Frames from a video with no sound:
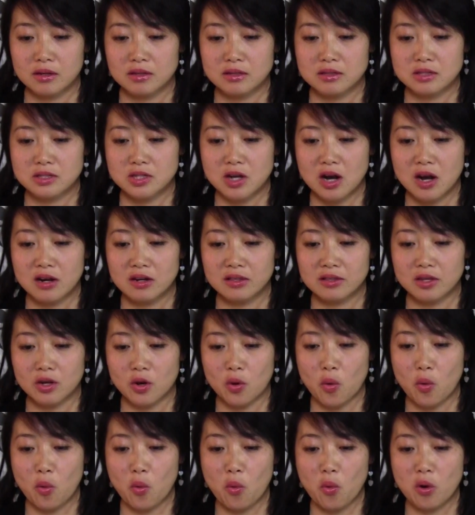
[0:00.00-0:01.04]
started the
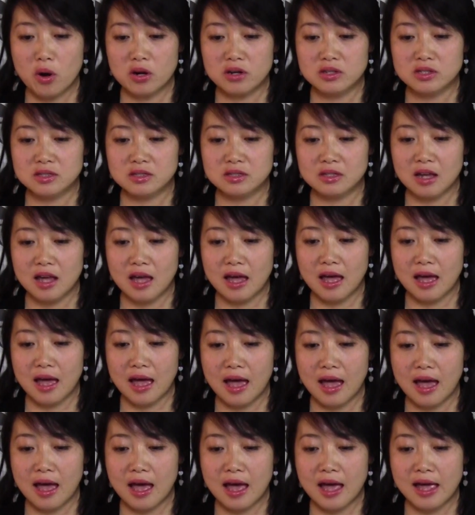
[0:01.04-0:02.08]
course
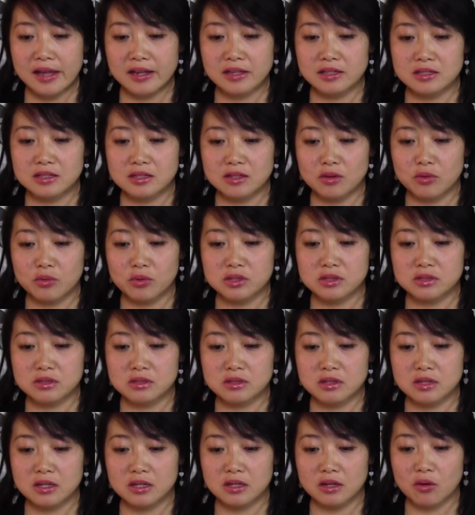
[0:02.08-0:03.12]
and
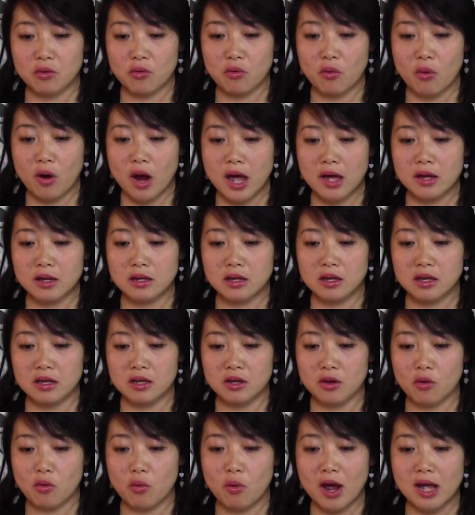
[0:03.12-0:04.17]
was
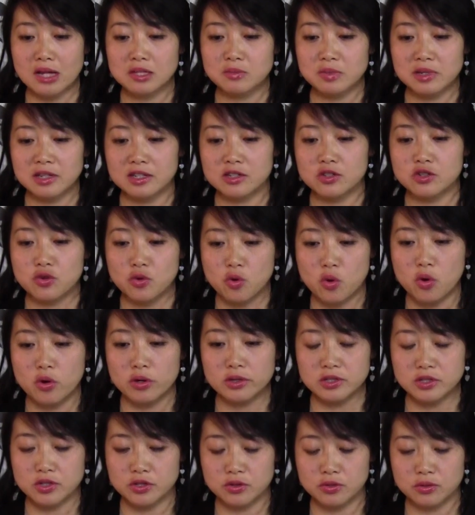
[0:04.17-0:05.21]
incredibly
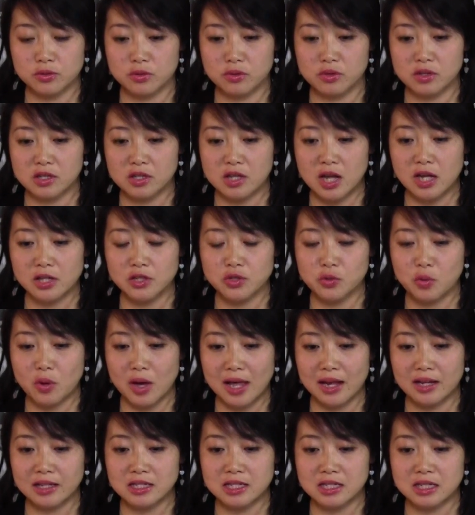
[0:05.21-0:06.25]
drawn to the
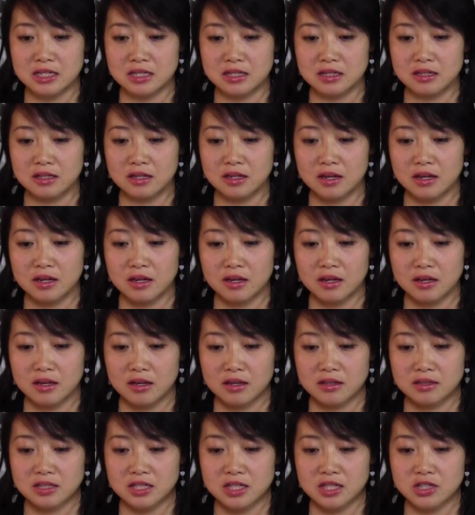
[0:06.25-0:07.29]
non-duality
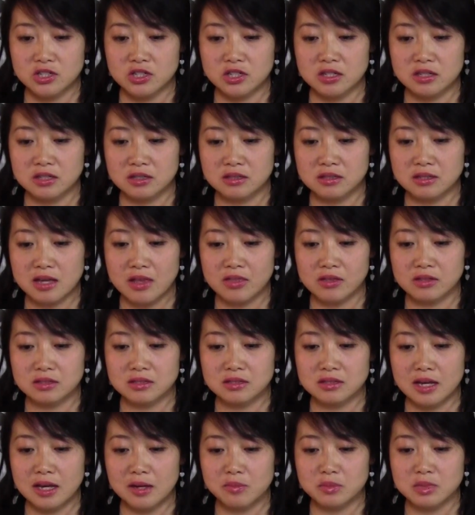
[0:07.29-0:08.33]
teachings at the
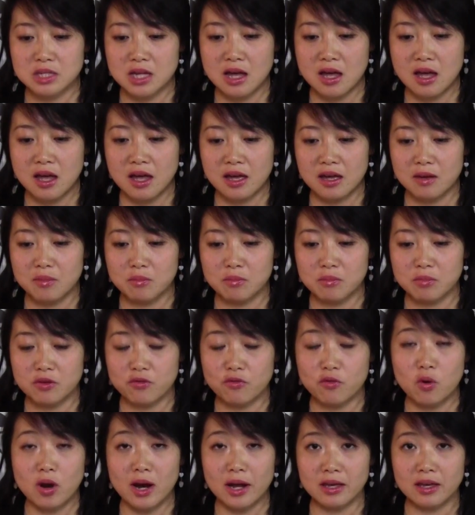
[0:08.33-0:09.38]
same time
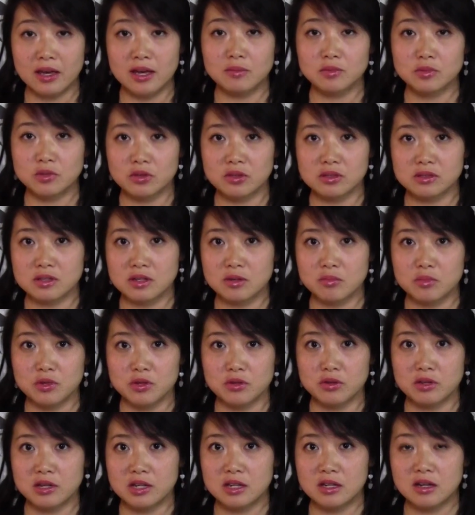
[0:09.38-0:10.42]
before I came to this
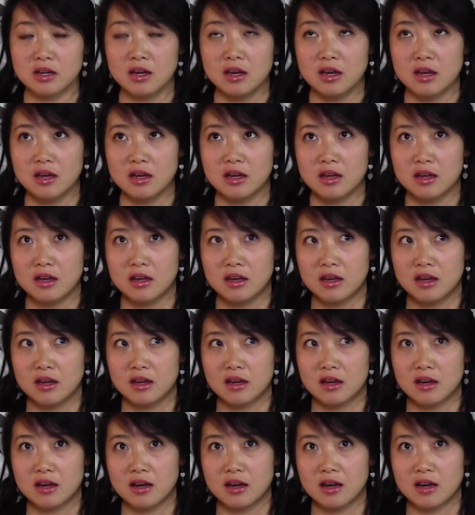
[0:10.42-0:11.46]
community.
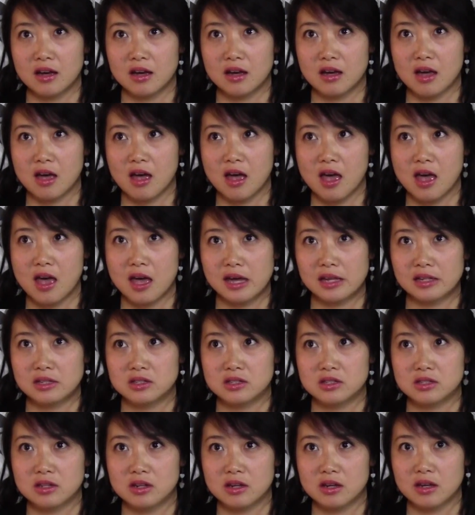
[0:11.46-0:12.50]

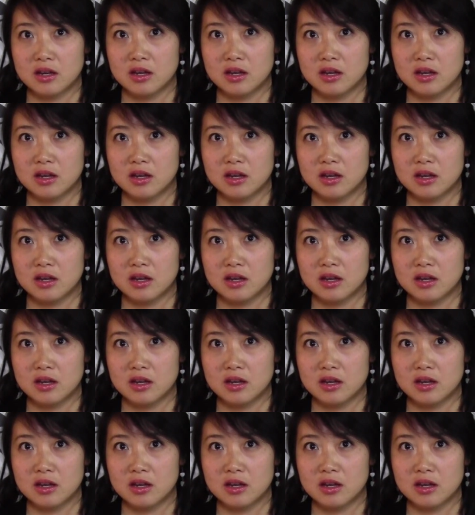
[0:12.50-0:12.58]
And